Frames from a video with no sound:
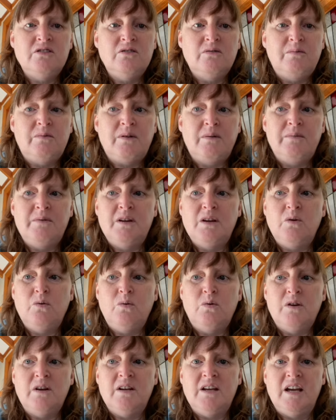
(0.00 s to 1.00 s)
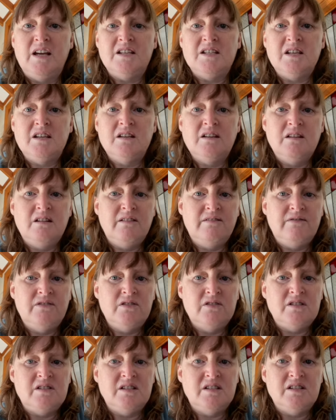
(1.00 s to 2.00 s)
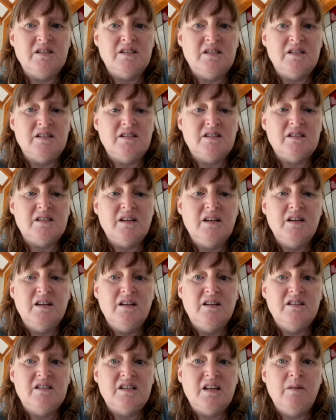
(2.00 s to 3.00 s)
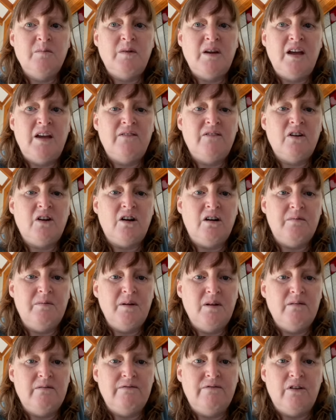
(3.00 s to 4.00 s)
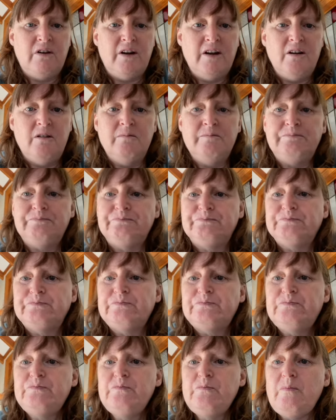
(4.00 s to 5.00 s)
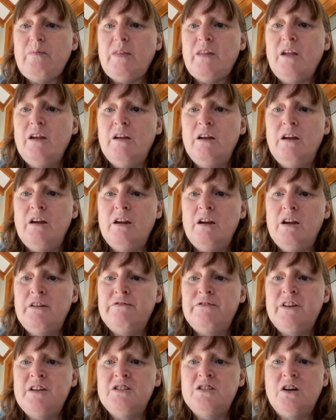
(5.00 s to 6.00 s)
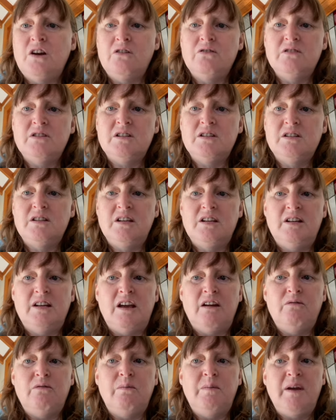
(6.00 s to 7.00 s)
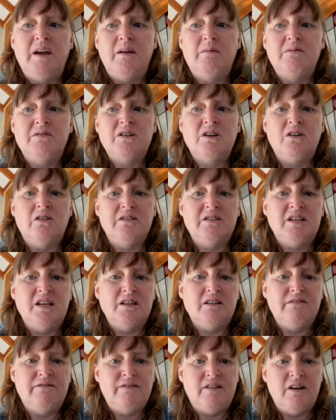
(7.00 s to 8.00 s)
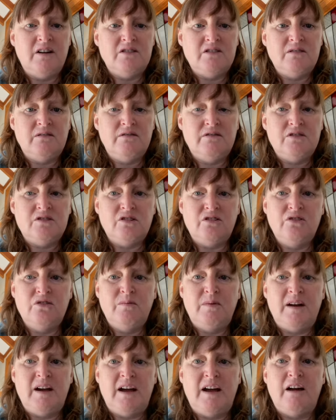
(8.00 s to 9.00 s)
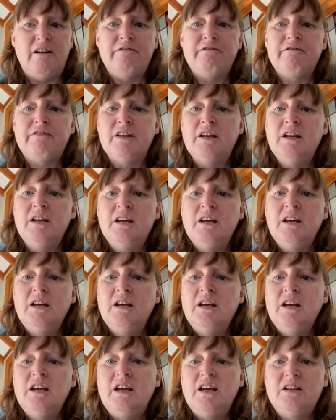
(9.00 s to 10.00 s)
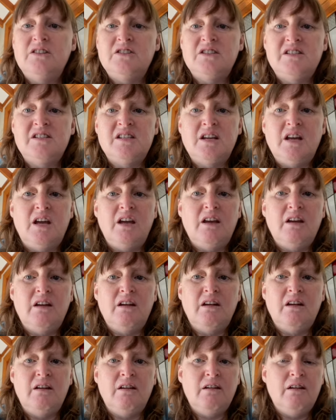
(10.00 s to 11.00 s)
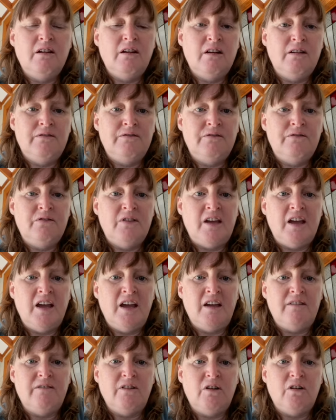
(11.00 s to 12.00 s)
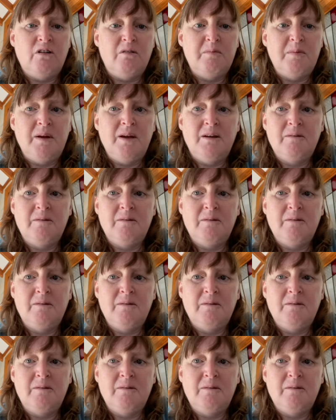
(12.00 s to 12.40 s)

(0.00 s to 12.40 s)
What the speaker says: Property Coordinator in the first instance, as they may have a copy on file. If they don't, then they will be able to contact the fire service on your behalf to see if they have a copy.